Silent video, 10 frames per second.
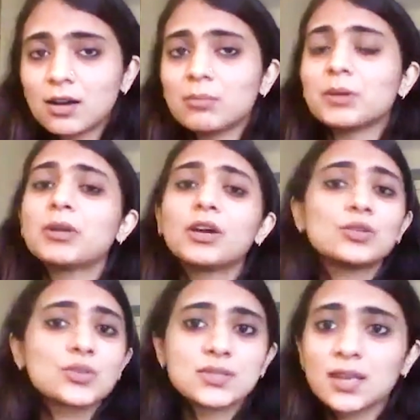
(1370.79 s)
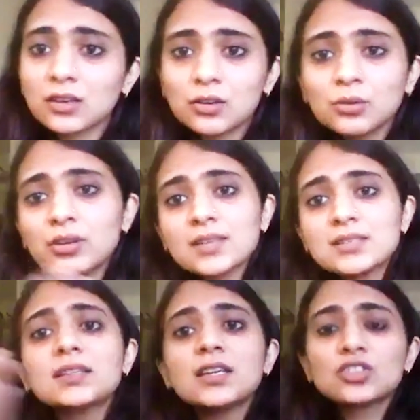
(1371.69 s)
Um, people are also saying, you know,
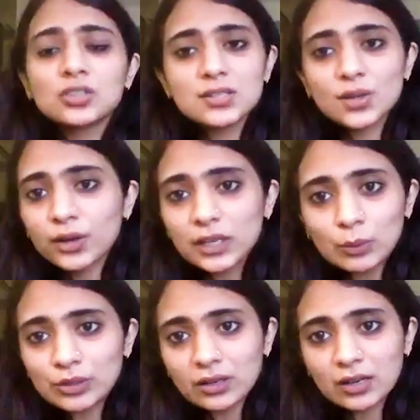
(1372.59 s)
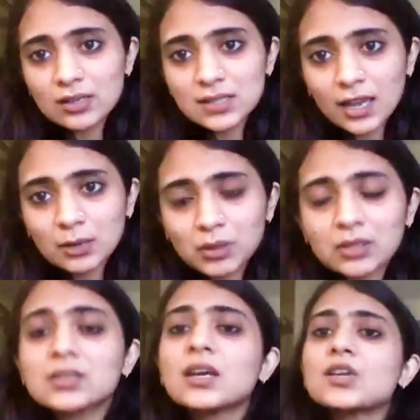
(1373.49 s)
resignation is not equal to reassignment.